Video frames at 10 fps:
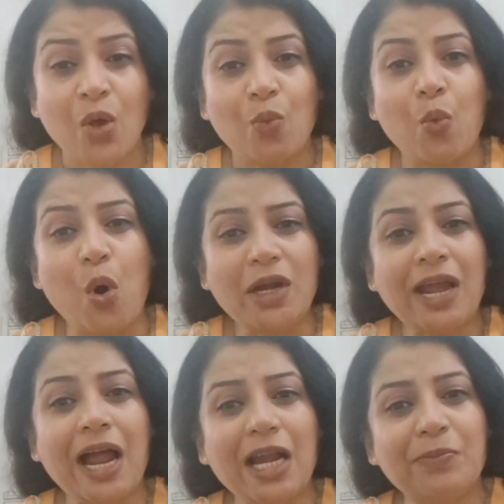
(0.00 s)
what
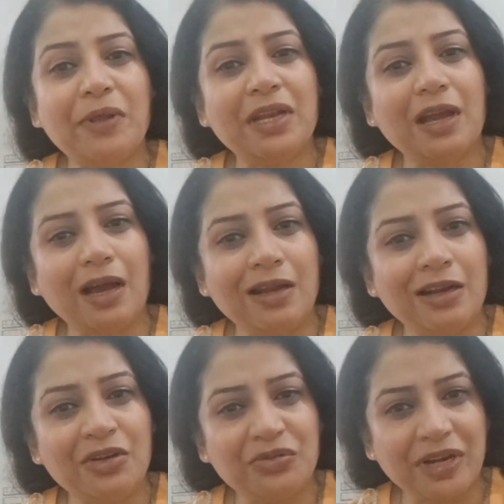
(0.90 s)
had been
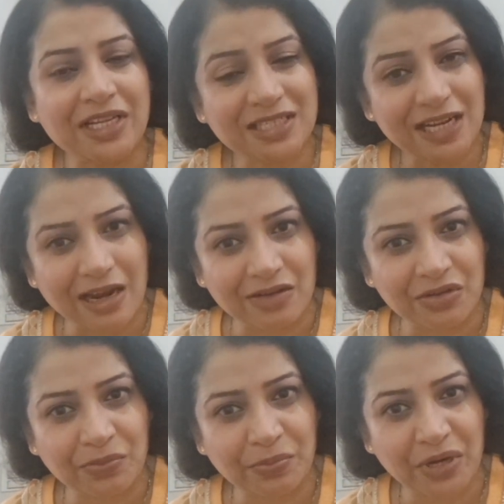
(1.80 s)
unaddressed and
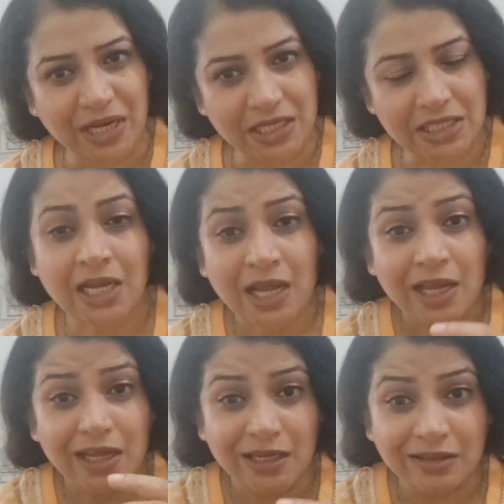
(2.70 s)
repressed
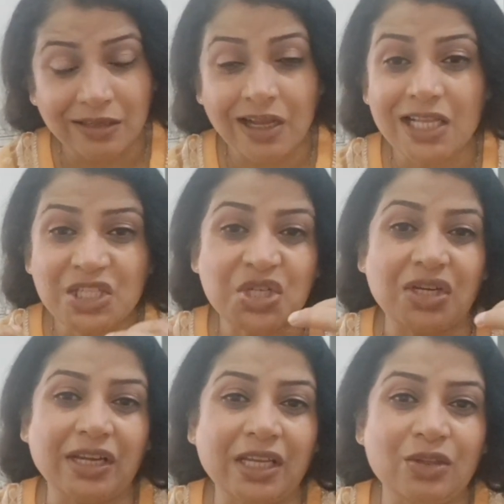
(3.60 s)
in the
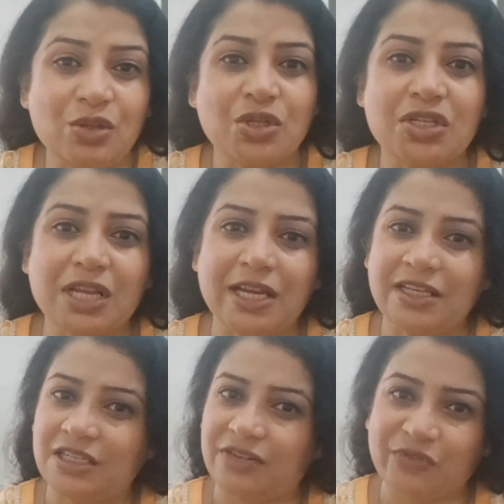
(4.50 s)
culture, in the
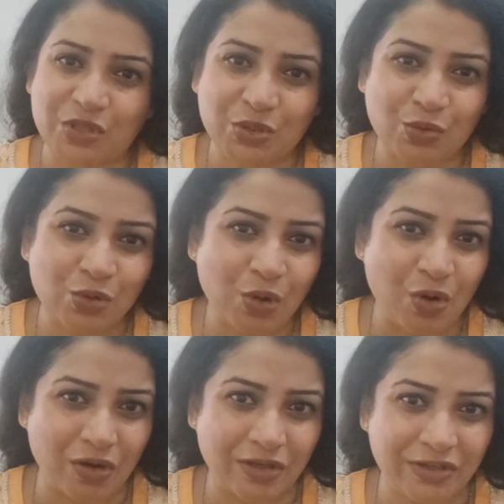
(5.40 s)
society for so
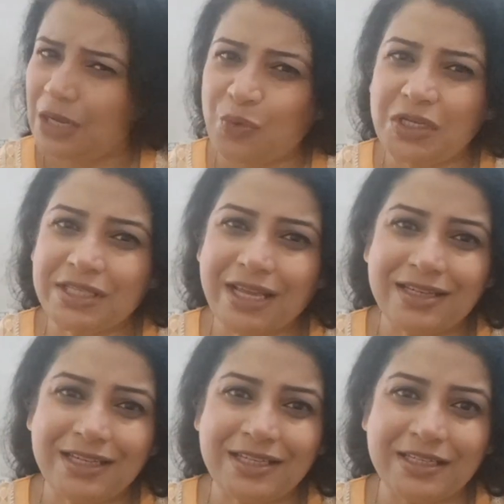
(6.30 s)
long. Now, was
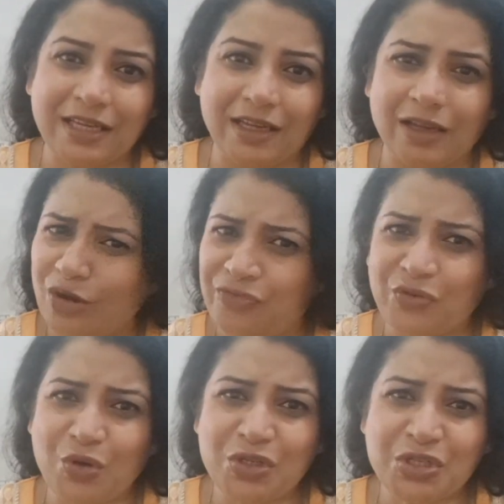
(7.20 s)
that easy? Of
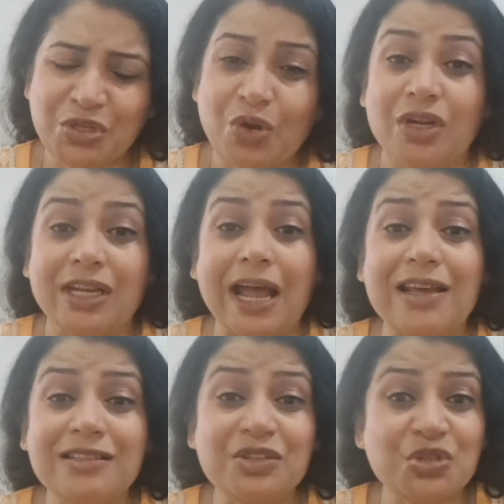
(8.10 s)
course not.
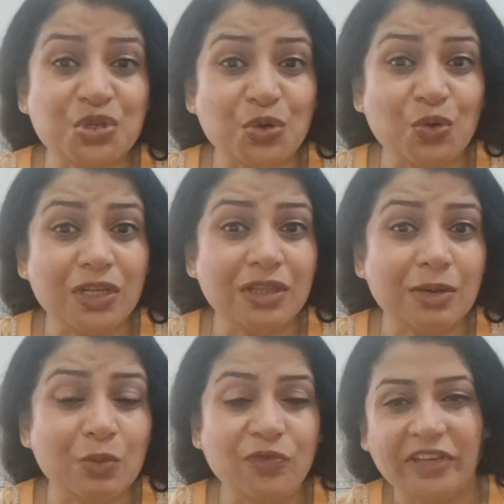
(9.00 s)
As it's shown in the
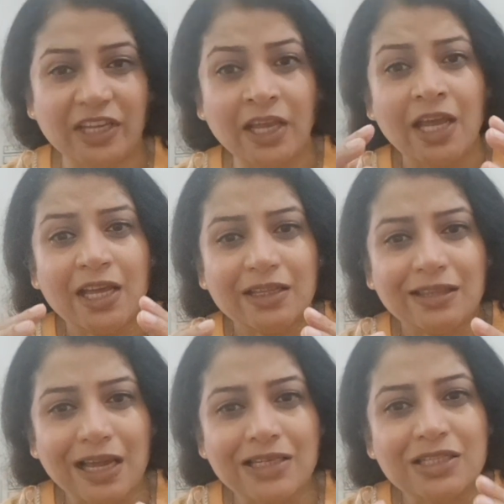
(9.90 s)
movie,
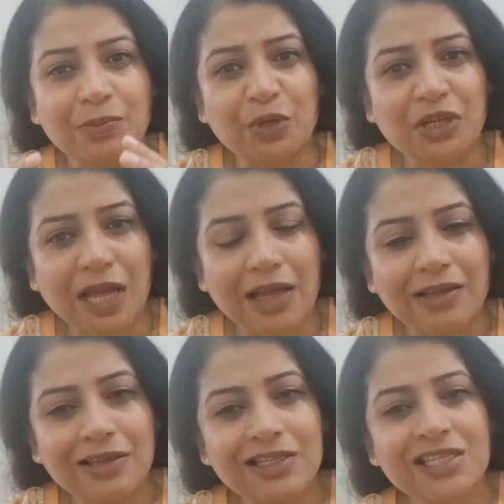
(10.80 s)
that the
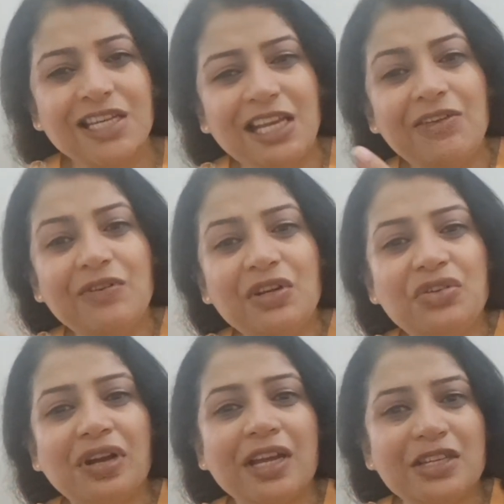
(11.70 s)
protagonist even
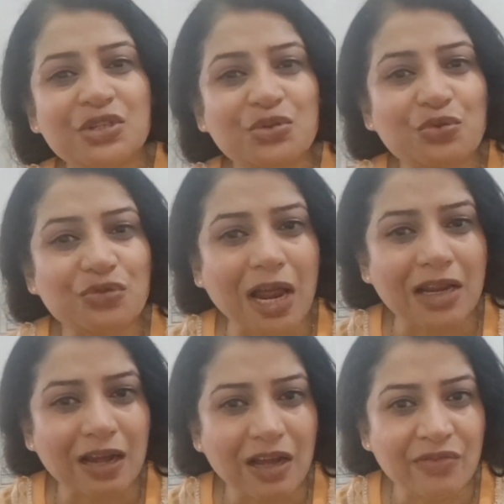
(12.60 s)
tries to
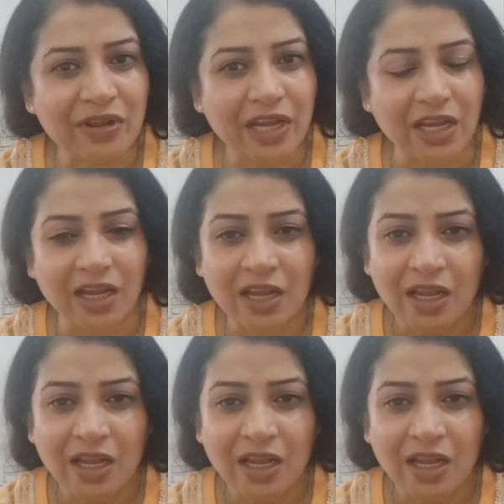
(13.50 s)
run away